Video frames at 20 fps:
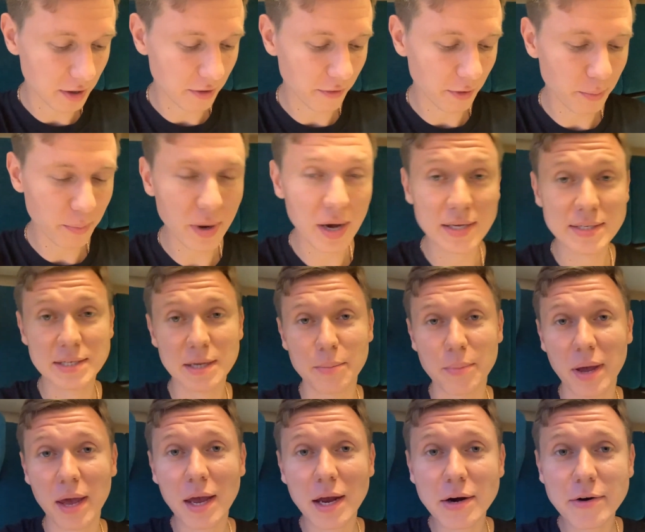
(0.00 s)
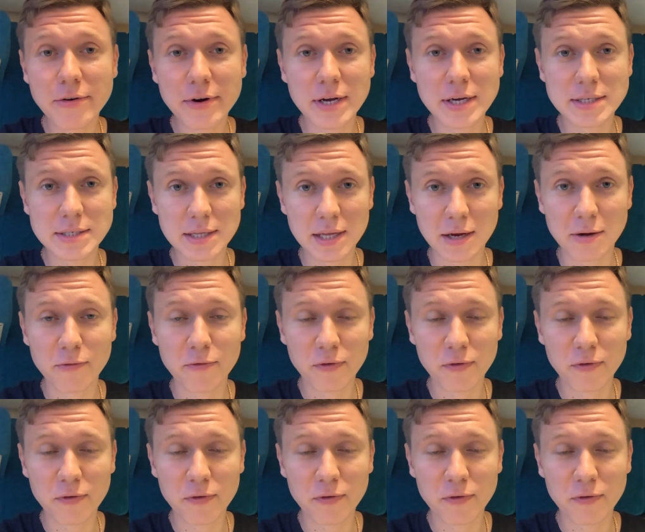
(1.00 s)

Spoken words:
we pass some areas like